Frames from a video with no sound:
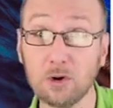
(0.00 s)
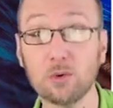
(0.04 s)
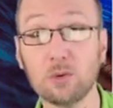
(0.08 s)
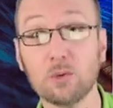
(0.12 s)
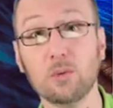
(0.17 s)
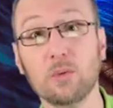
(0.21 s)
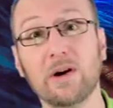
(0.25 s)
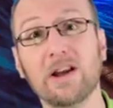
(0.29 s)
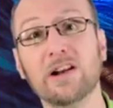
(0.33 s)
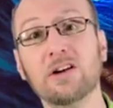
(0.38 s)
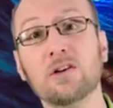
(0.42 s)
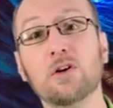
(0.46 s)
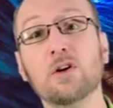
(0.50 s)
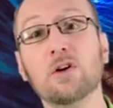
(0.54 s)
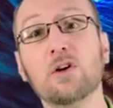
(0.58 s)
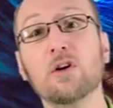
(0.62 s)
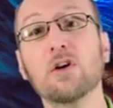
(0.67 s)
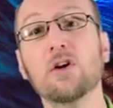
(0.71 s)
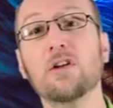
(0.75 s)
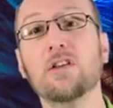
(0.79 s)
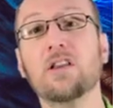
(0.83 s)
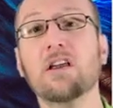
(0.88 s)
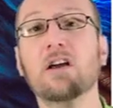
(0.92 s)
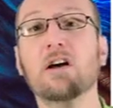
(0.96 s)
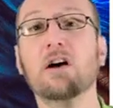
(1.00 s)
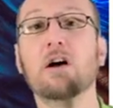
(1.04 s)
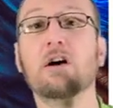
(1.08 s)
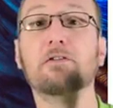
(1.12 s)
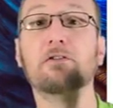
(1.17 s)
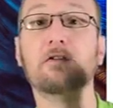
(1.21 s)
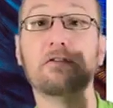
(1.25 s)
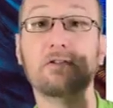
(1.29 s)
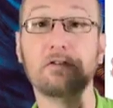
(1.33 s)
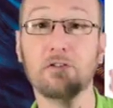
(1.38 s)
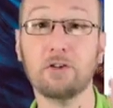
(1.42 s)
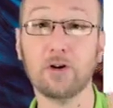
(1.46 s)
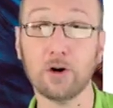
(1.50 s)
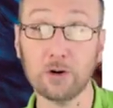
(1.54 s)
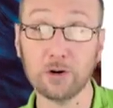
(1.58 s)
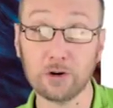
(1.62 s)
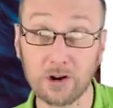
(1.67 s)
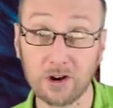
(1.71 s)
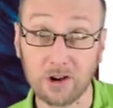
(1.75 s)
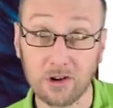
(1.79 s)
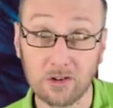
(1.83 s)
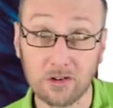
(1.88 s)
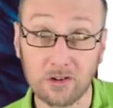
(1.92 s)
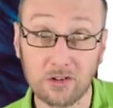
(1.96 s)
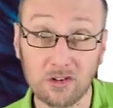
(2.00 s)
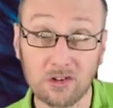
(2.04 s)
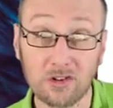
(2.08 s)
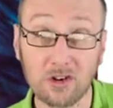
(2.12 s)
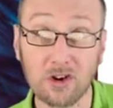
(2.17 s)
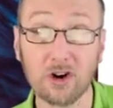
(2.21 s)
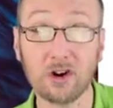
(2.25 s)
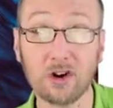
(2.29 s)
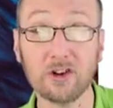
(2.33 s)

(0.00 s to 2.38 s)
when they are focused